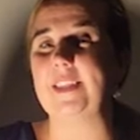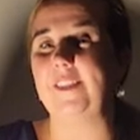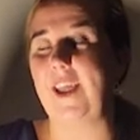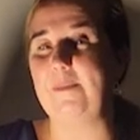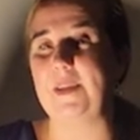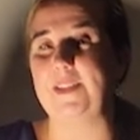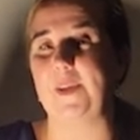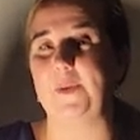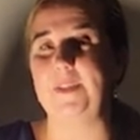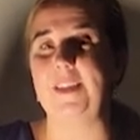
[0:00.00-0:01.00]
climate
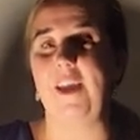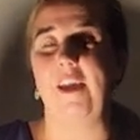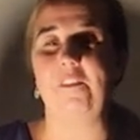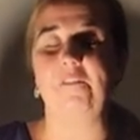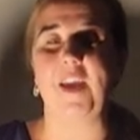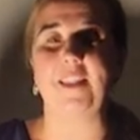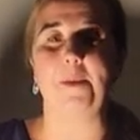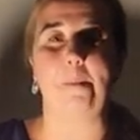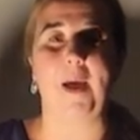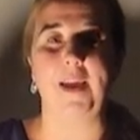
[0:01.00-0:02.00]
zones affect the
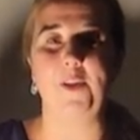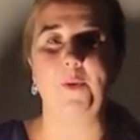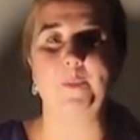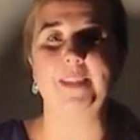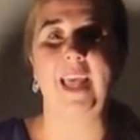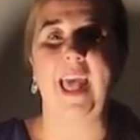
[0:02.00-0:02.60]
biomes